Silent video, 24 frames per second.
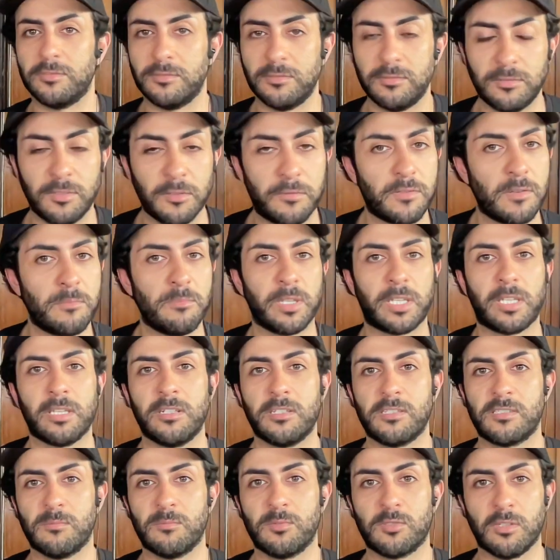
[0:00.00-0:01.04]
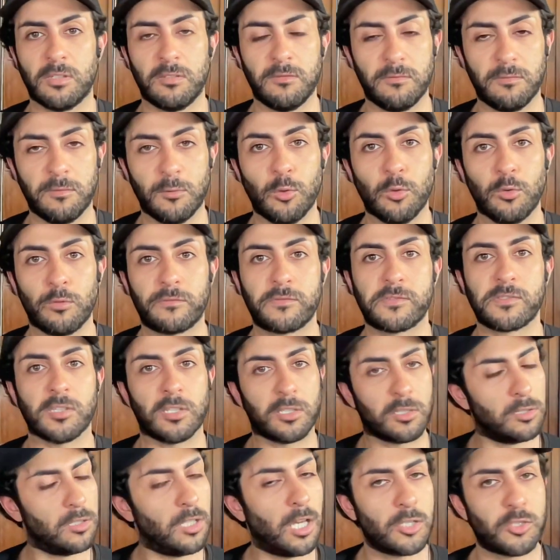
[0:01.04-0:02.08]
different mechanisms involved
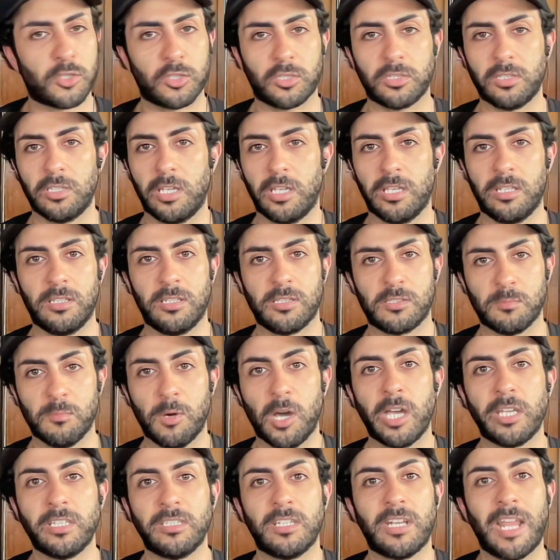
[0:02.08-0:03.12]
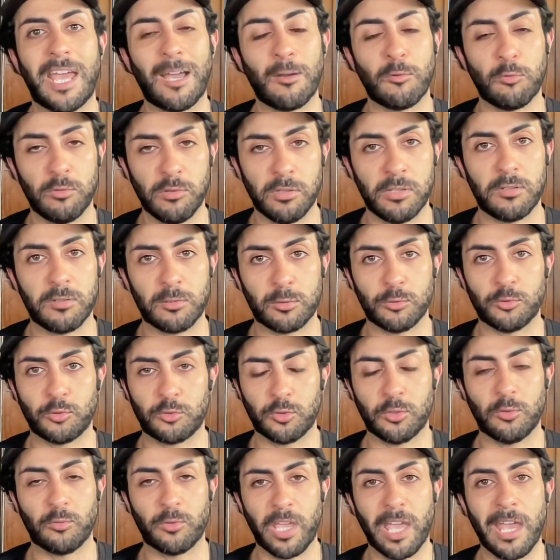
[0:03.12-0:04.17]
psychologically in this mind and how little
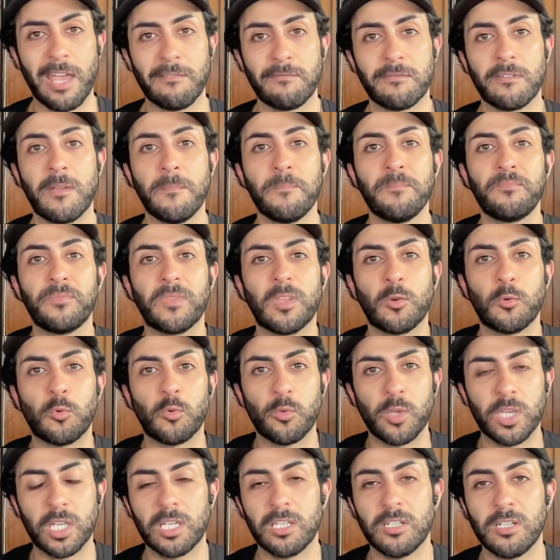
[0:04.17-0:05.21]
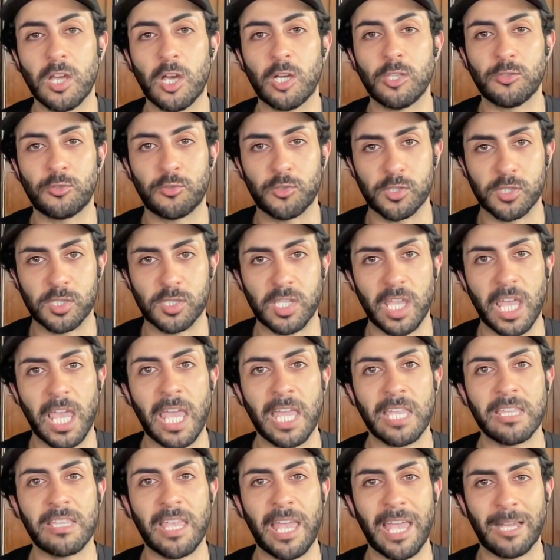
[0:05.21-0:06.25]
control we have, we can
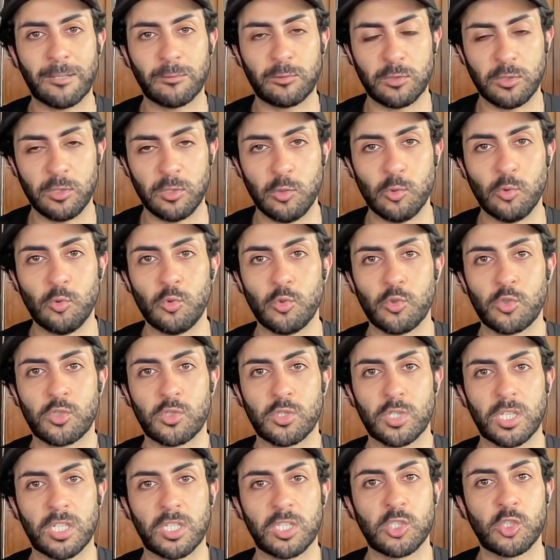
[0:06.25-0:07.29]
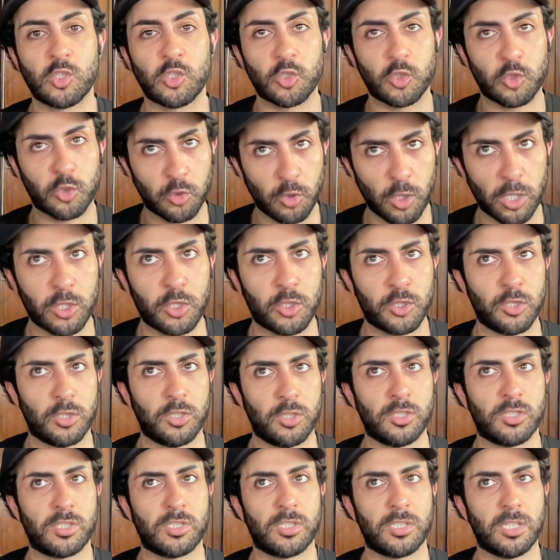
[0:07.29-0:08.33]
understand how to use
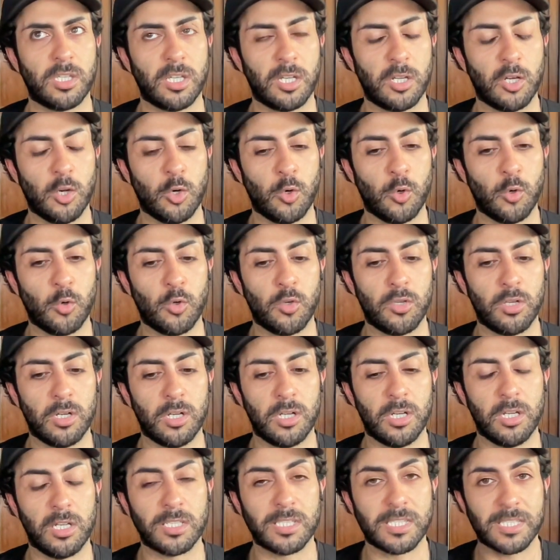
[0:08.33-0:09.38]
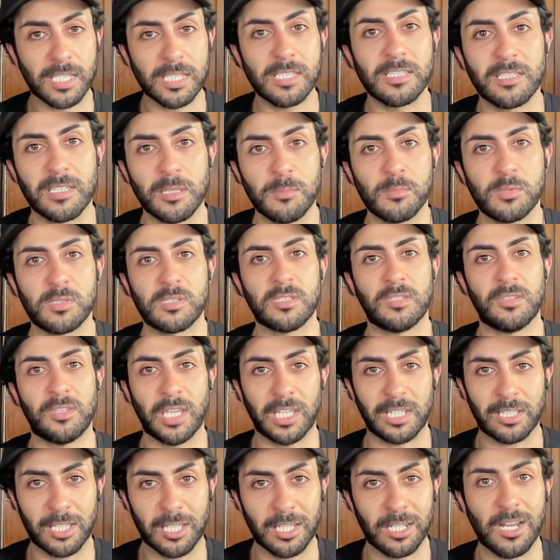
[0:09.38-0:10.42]
structures or systems
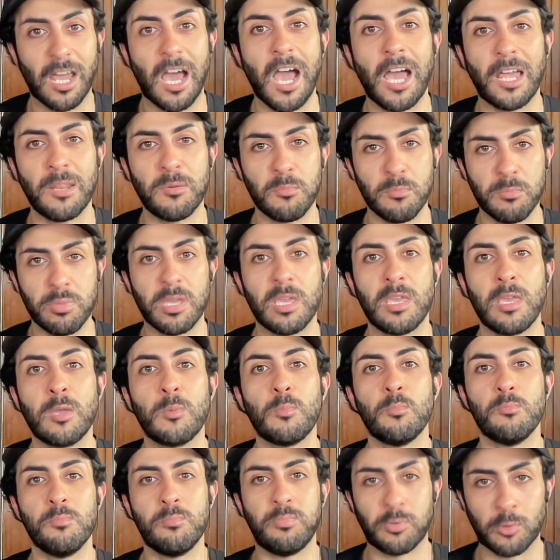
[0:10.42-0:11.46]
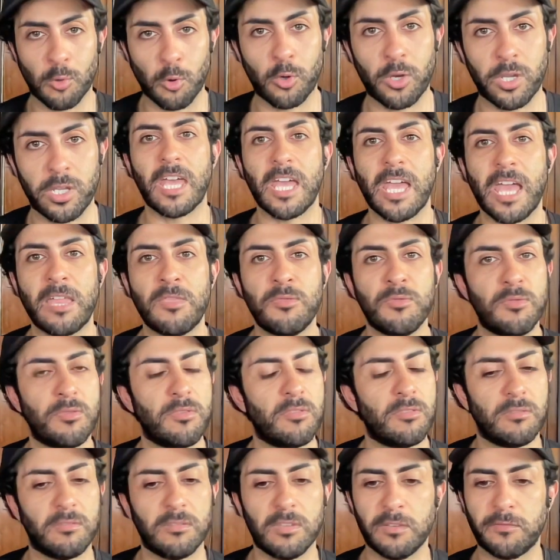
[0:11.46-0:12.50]
that cannot be broken. And
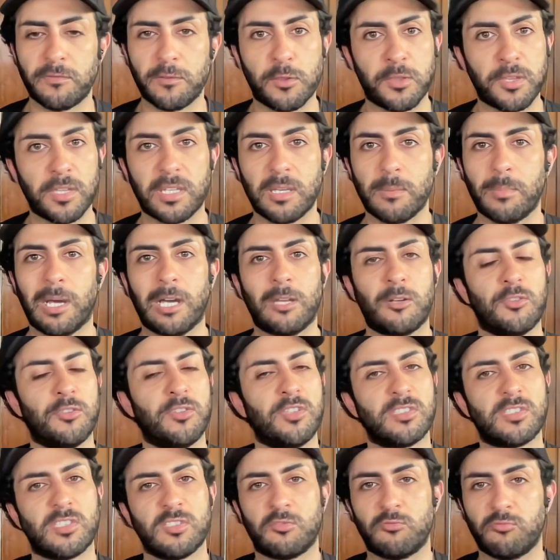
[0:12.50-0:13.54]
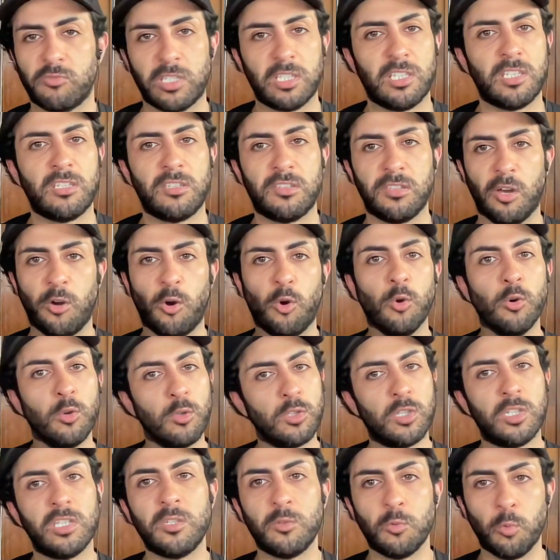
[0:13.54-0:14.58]
if you think about it, this is really the
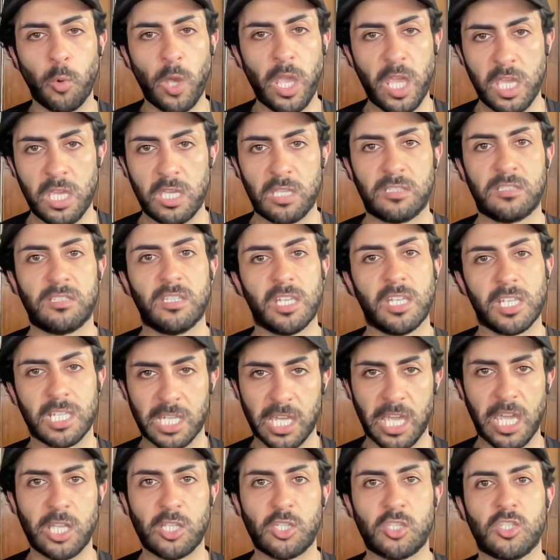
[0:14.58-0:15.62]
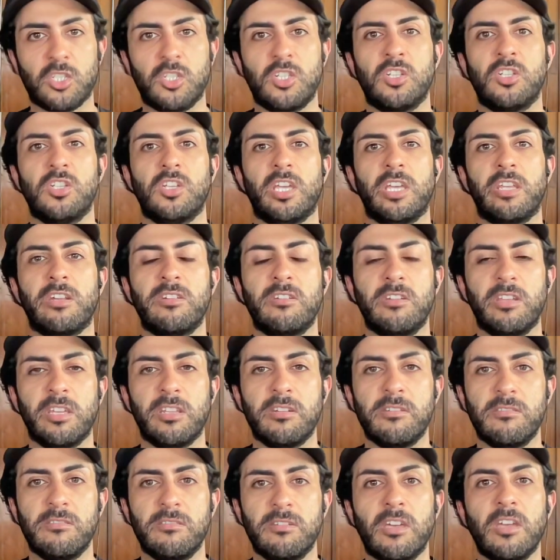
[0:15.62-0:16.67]
only way to engage
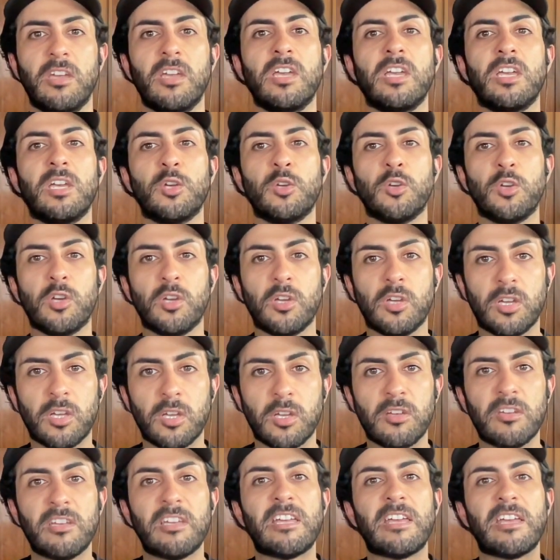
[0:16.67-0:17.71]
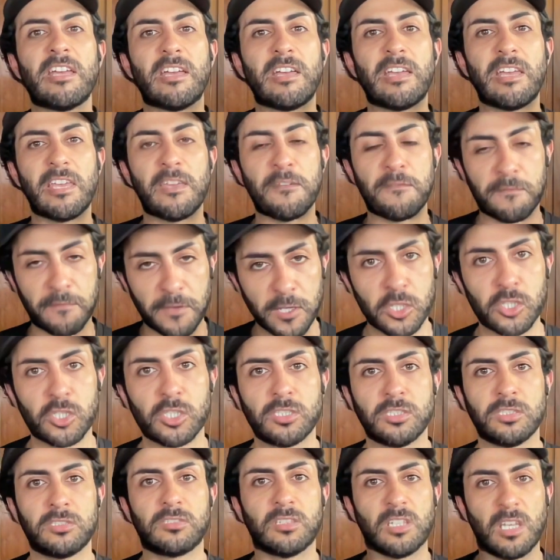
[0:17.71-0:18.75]
in
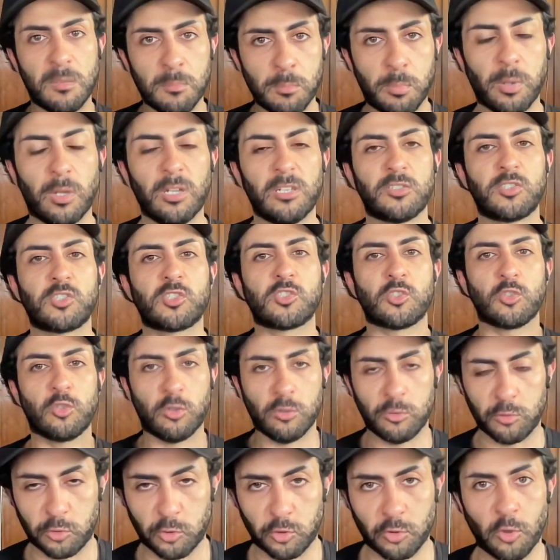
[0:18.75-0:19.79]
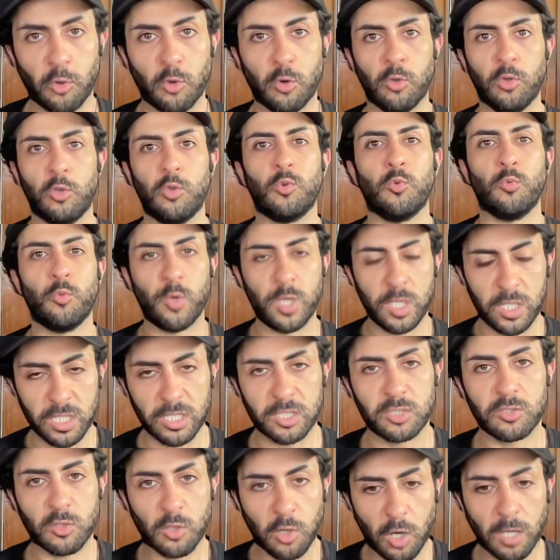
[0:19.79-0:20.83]
efficient impulse control when
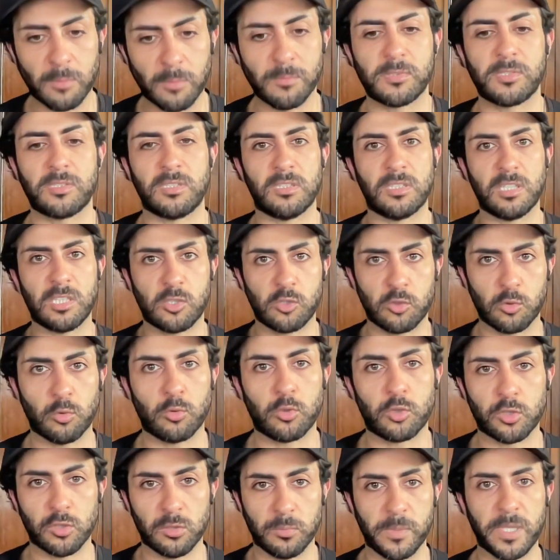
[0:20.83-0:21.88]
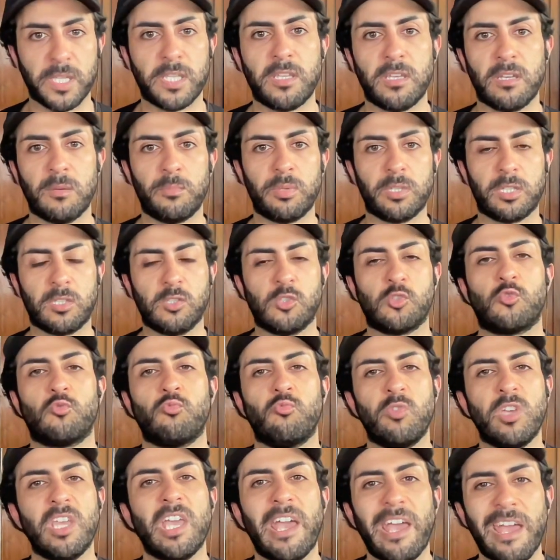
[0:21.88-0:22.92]
it comes to these social media, because
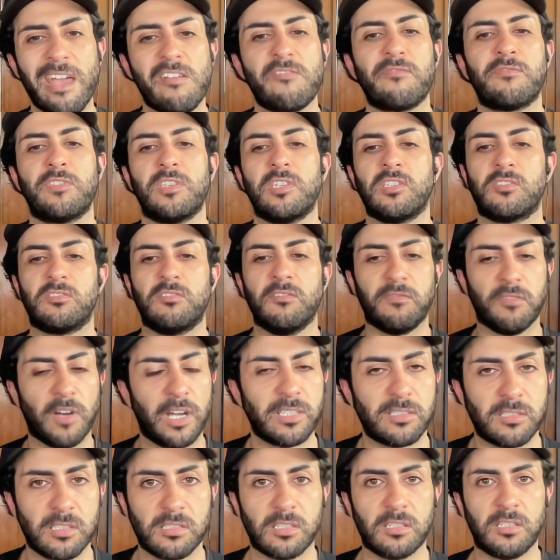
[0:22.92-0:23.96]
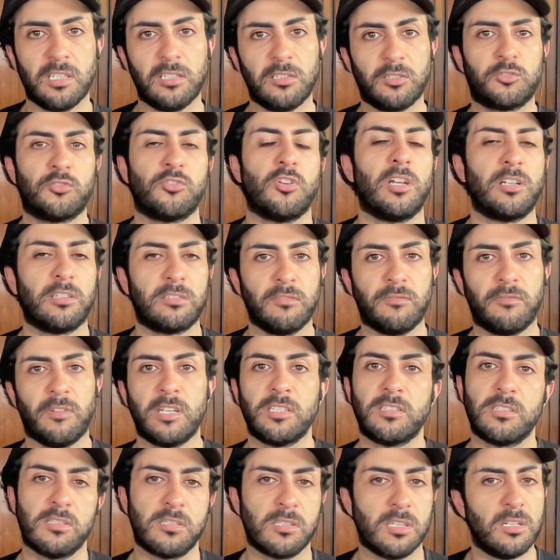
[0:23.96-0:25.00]
we have these devices and electronic
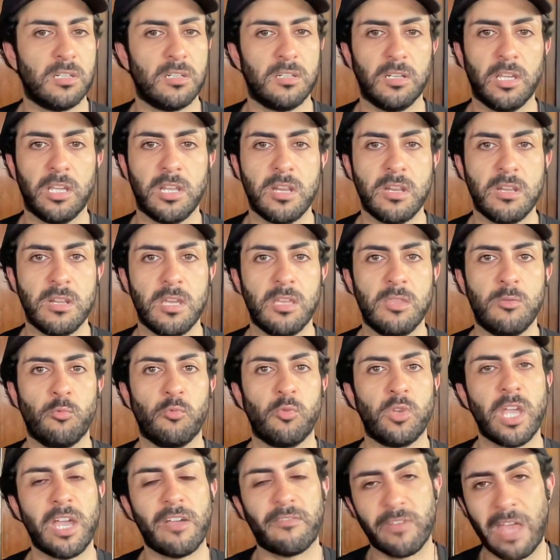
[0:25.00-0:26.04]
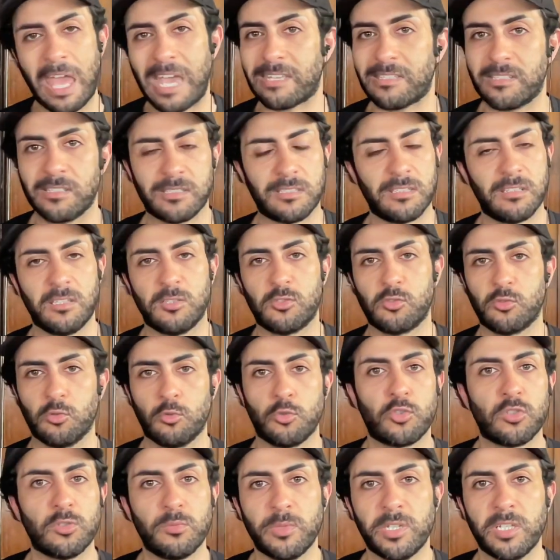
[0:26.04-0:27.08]
devices, and we have access to these
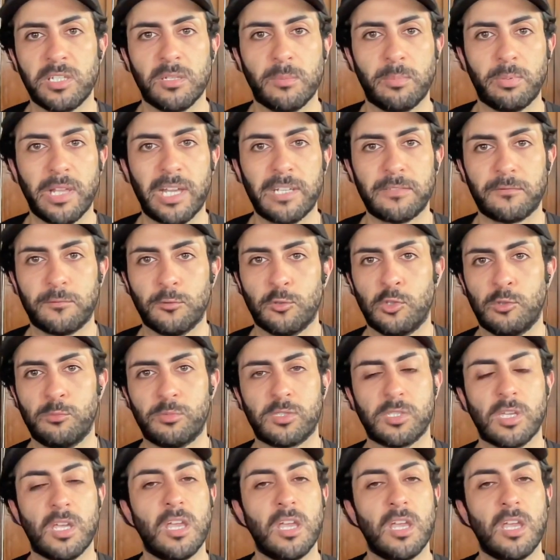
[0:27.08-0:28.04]
social media platforms